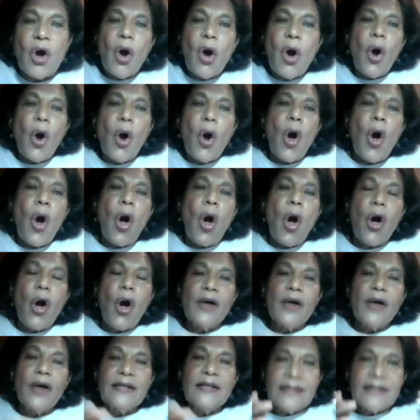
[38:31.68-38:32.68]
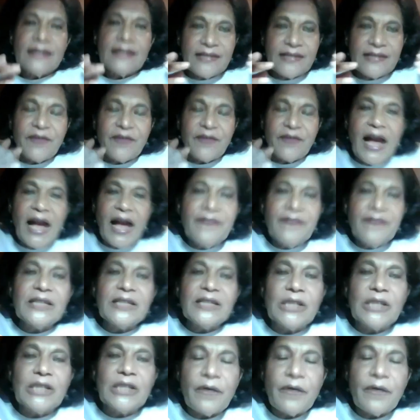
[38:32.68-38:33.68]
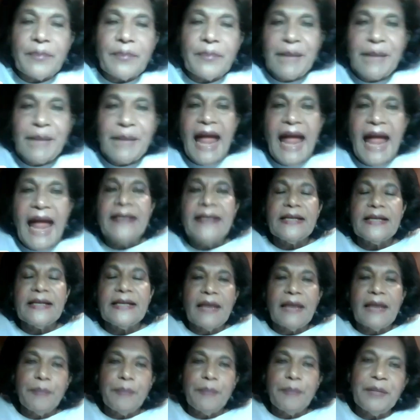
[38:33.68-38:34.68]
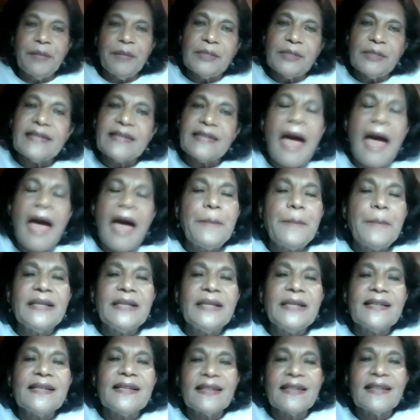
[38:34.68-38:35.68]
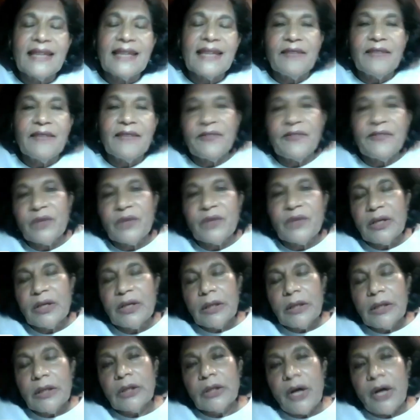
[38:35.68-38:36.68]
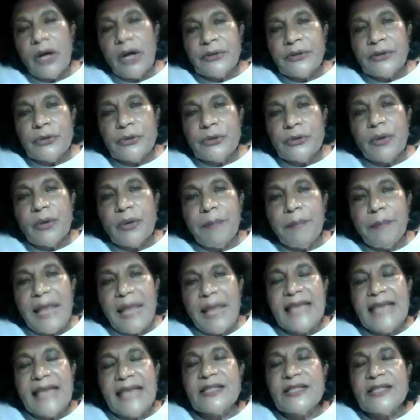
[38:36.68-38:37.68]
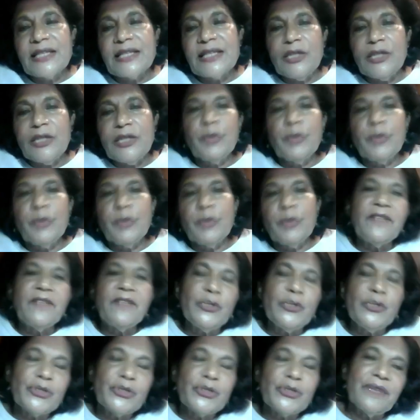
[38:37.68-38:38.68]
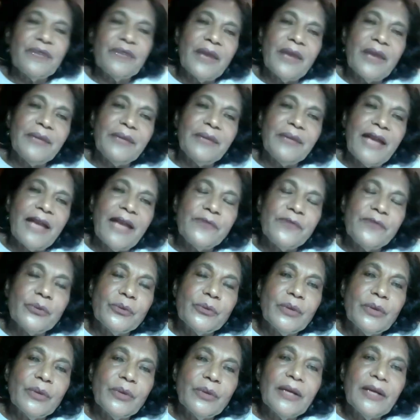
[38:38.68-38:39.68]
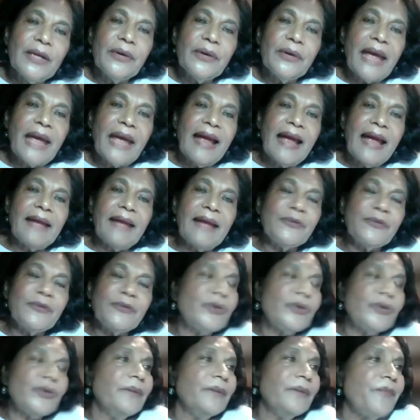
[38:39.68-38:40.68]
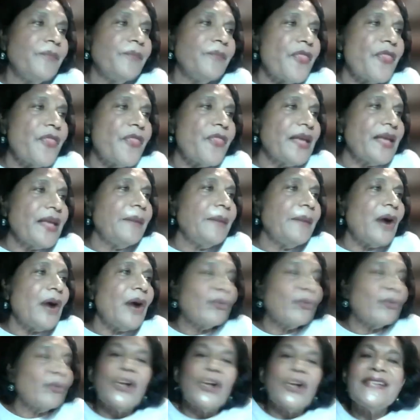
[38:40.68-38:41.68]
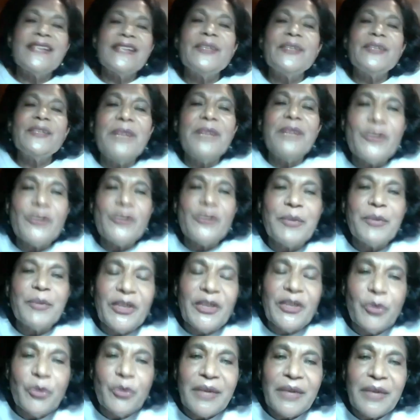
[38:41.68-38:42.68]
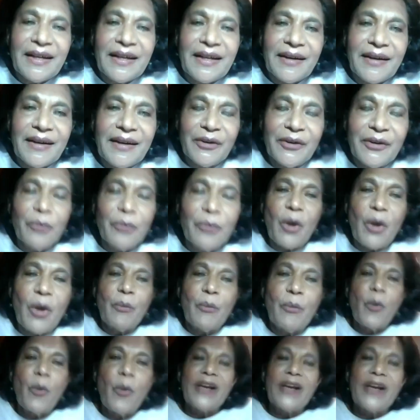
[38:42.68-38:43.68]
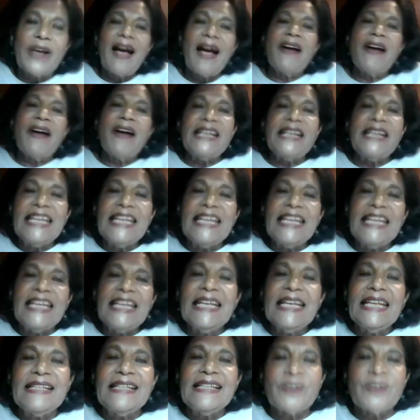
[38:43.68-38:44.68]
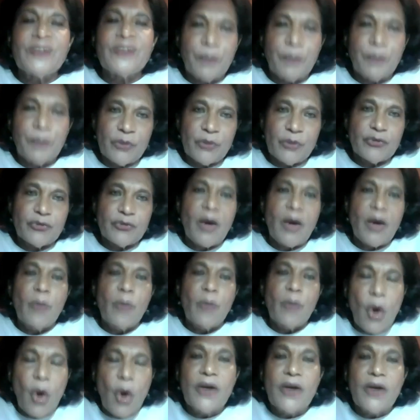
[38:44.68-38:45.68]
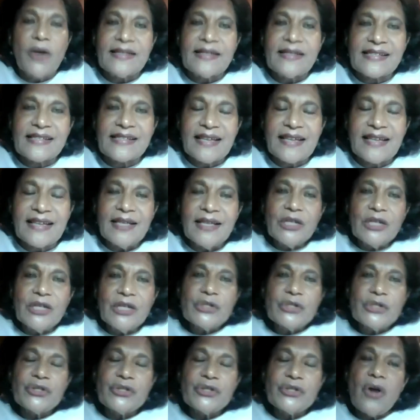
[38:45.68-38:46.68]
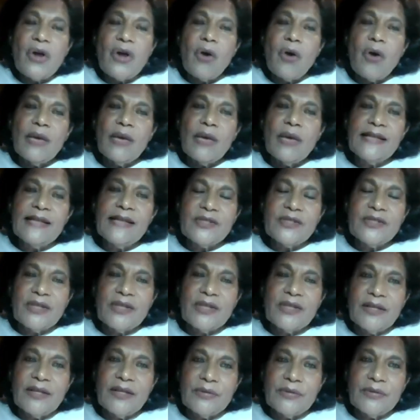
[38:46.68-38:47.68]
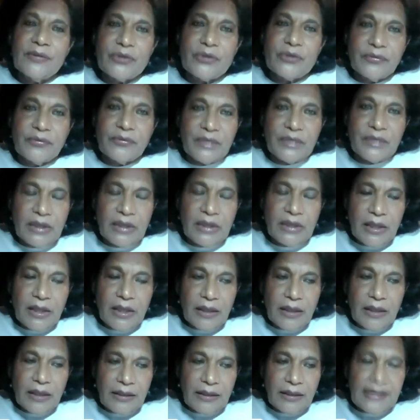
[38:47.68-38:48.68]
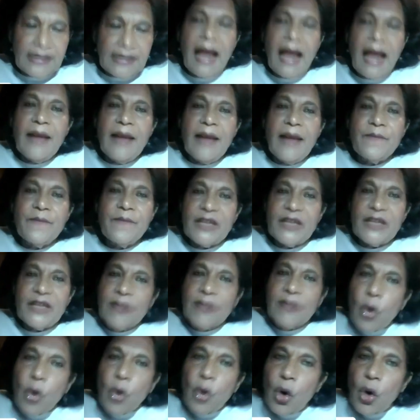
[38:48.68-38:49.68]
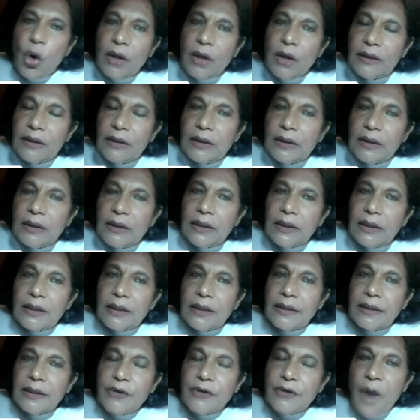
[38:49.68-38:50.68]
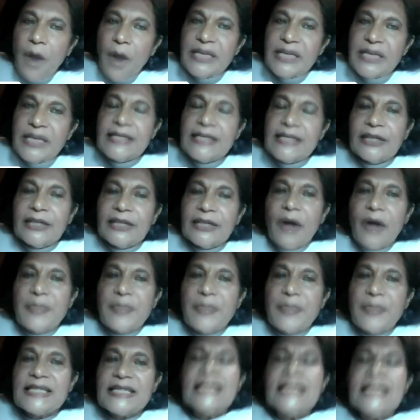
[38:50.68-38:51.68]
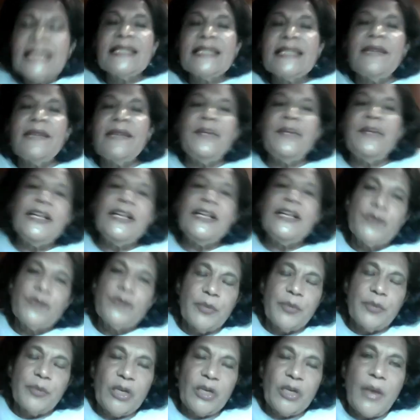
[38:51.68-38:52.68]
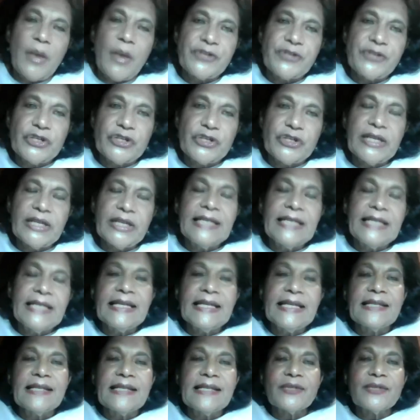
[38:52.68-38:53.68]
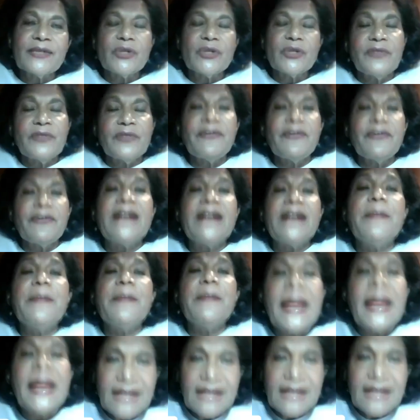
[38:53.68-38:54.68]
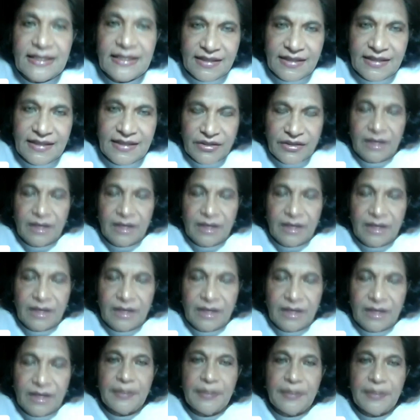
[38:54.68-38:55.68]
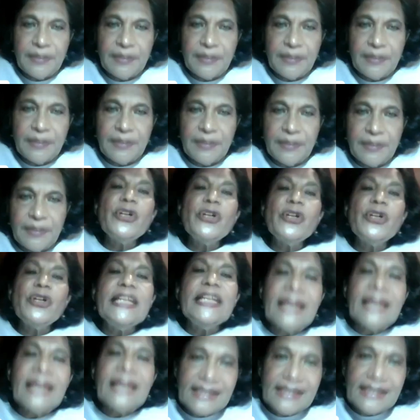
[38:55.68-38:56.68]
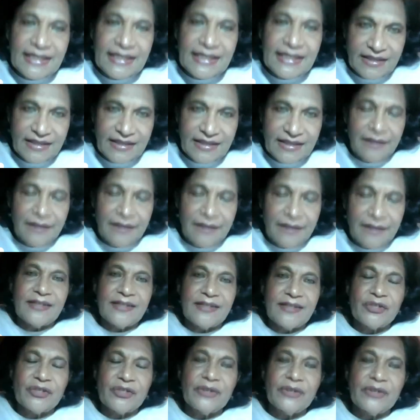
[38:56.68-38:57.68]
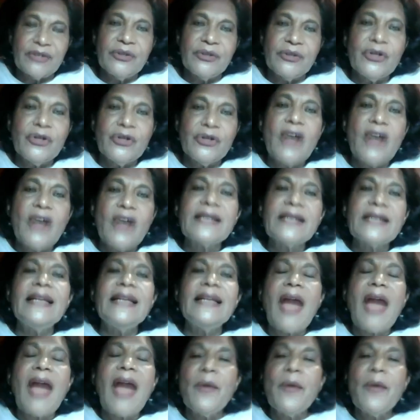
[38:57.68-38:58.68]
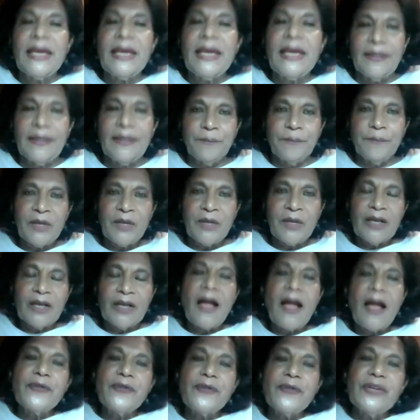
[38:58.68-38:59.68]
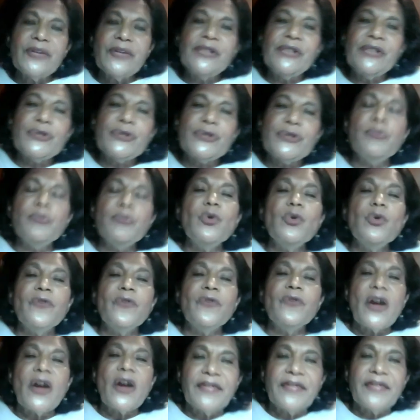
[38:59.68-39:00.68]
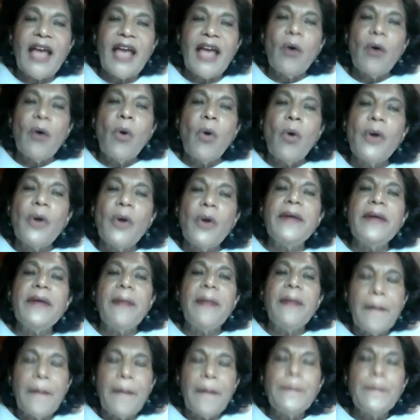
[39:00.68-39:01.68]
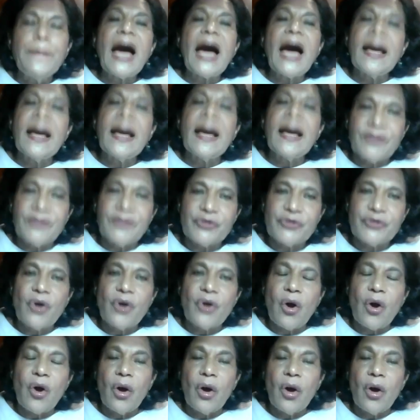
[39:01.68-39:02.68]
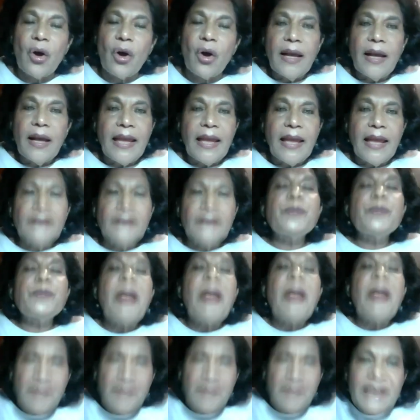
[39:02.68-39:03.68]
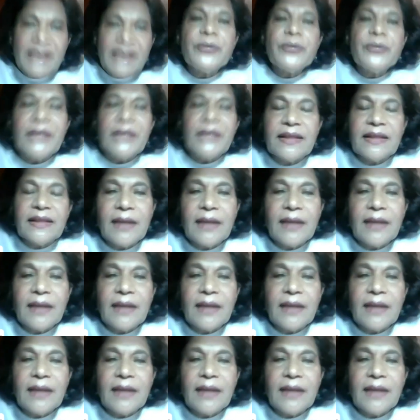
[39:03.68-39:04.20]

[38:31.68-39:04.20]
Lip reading: or survival of the planet and people's happiness? I think we've gotten to a place in human evolution where we have to think about what does it mean to be human, what are our needs as opposed to our wants. So it's sort of a time when the whole dominant economic system needs to be questioned. It is a sort of a fundamentalist system. It's a monolithic system. It's not allowing countries to move on their own paths or experiment with